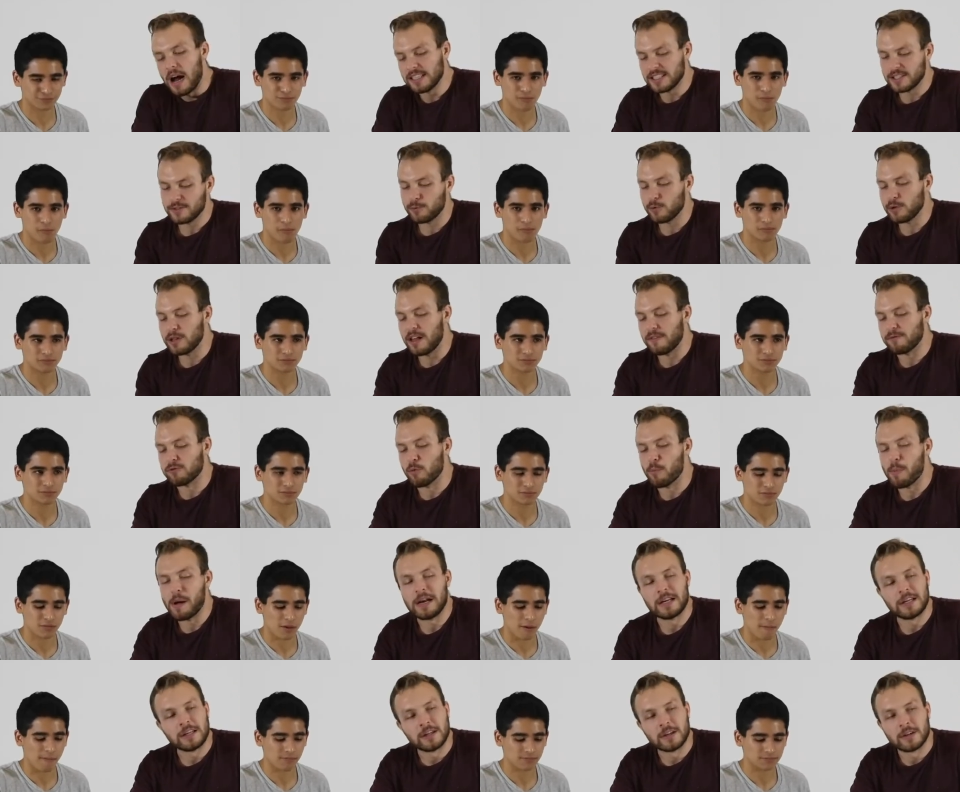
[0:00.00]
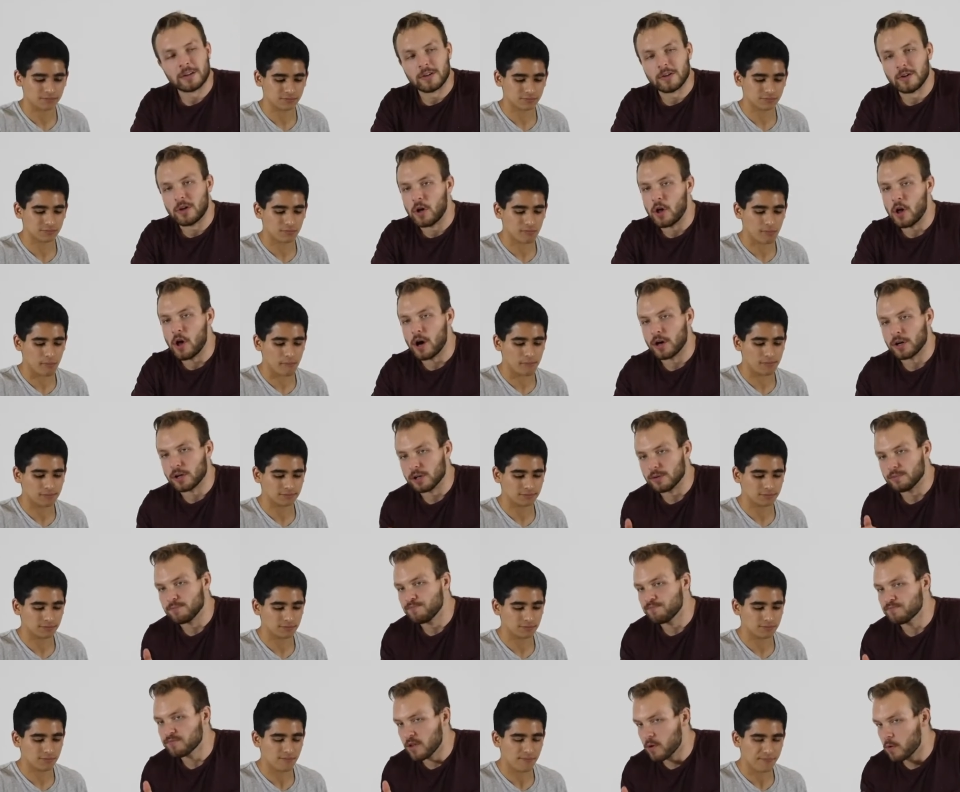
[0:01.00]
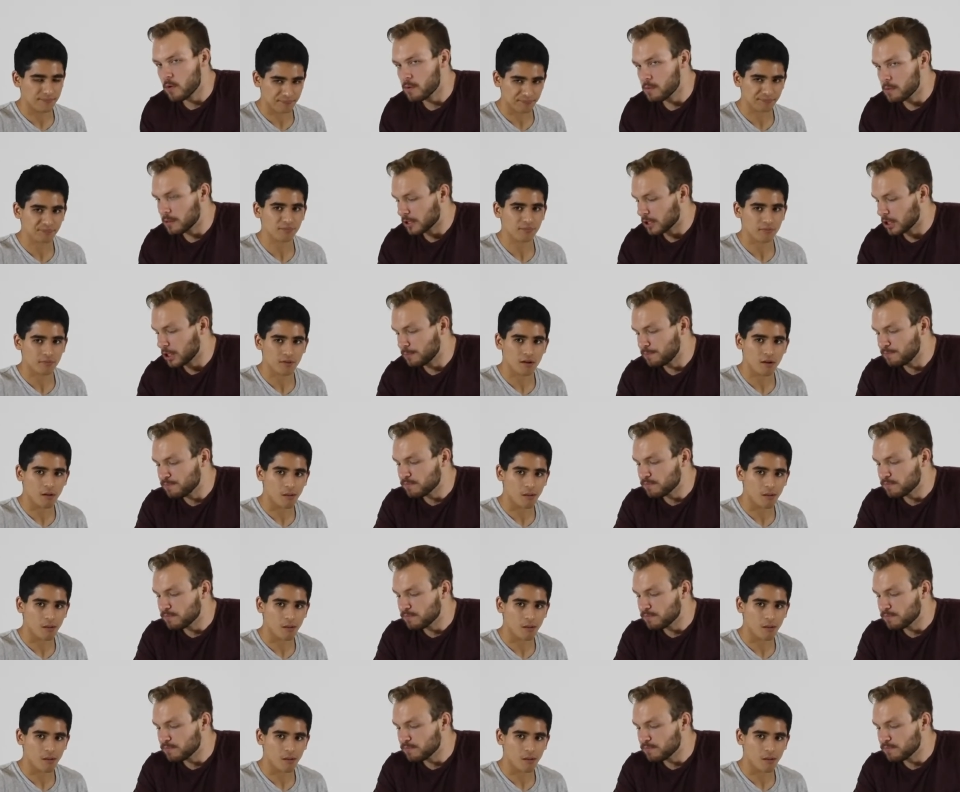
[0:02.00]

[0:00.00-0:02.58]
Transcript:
Speaker 1: I think if we left the bacon in a little longer, it would've been good.